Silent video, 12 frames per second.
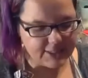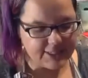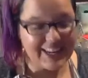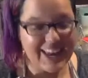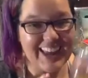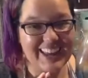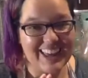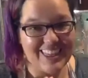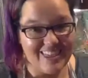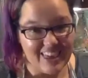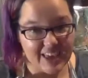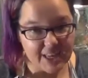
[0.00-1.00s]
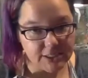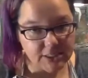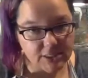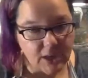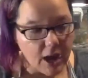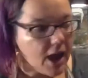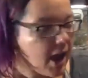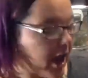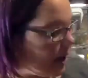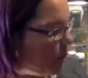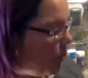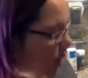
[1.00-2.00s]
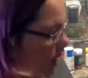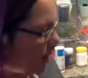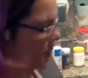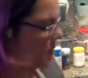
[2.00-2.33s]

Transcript: to take this and I wanted